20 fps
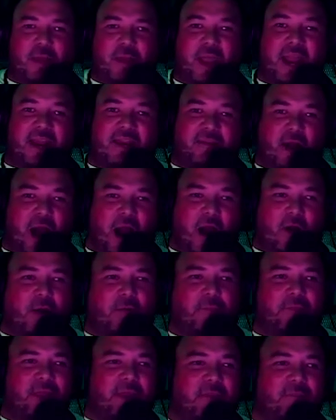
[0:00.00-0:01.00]
And how
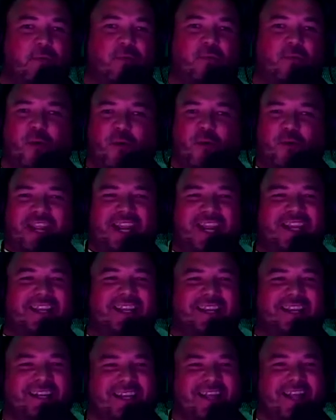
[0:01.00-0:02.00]
come people won't eat
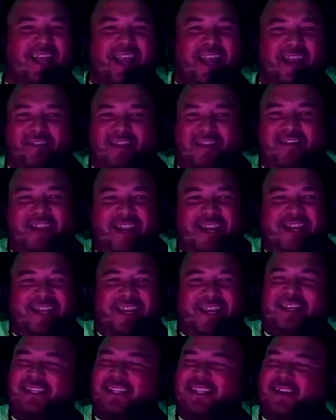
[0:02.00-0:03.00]
if they'll eat
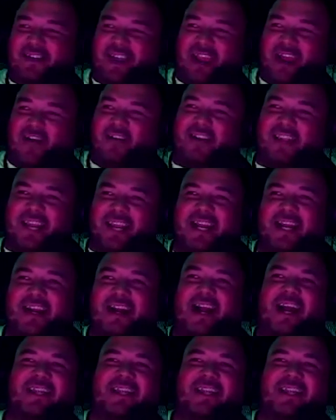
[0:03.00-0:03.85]
this, they'll guarantee eat it.